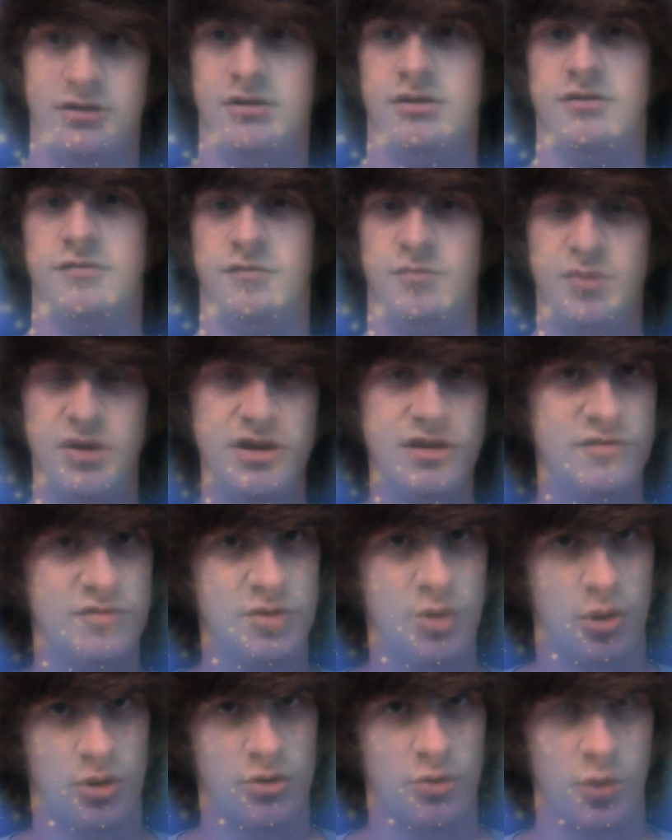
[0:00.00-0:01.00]
If many of
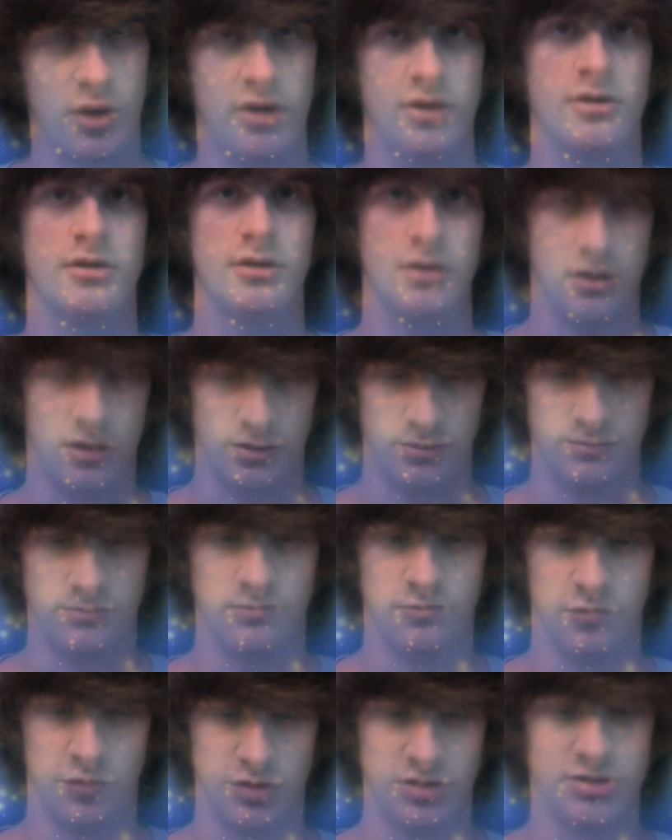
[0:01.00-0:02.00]
you aren't aware, I'm
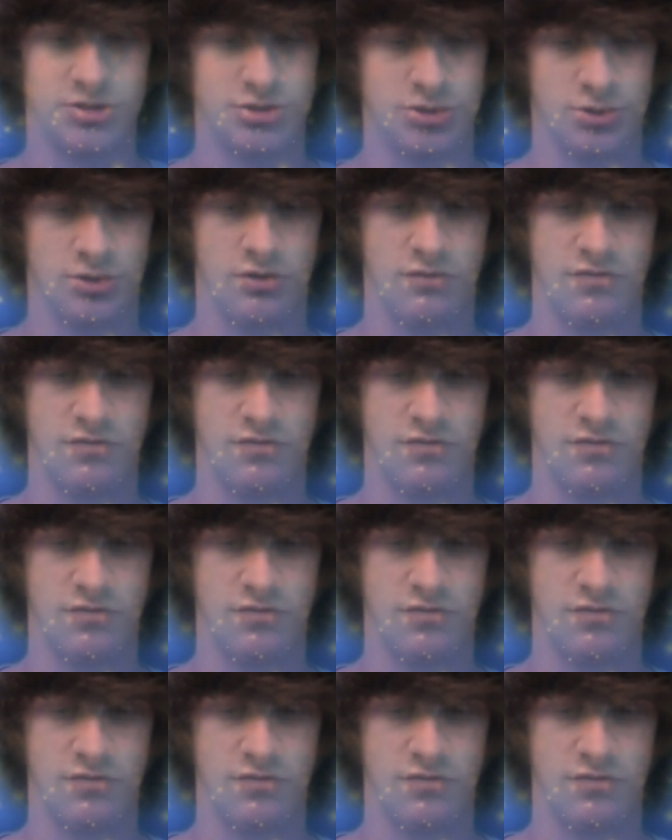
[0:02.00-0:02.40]
really sure